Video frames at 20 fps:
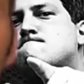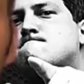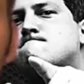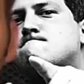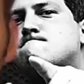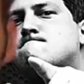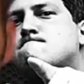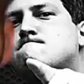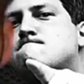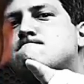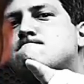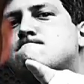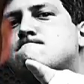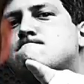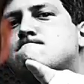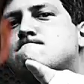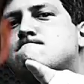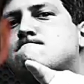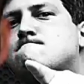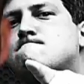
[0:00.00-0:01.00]

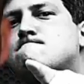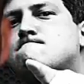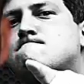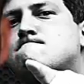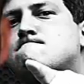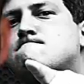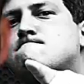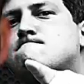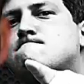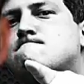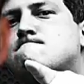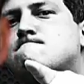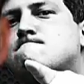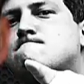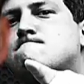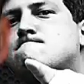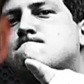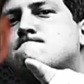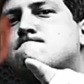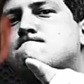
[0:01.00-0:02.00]

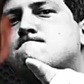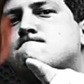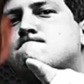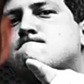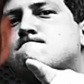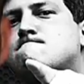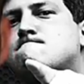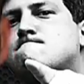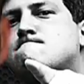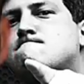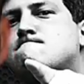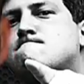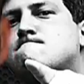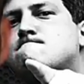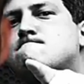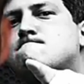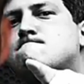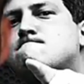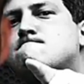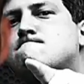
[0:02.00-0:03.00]

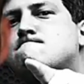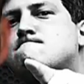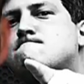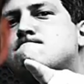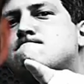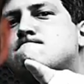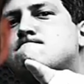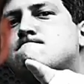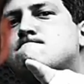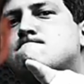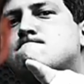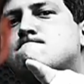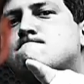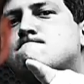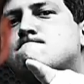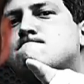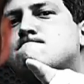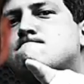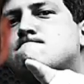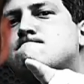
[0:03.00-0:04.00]

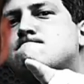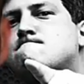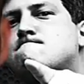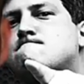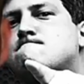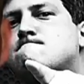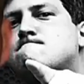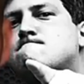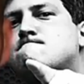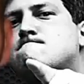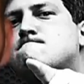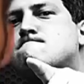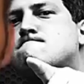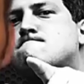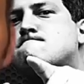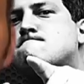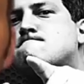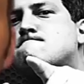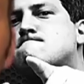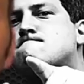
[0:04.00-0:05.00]

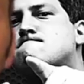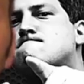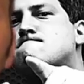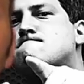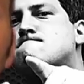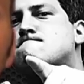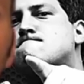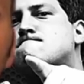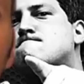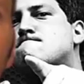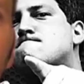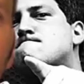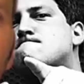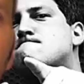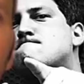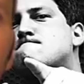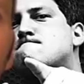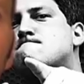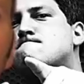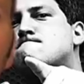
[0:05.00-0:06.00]

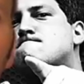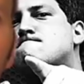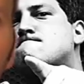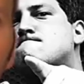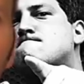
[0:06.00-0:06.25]
(not speaking)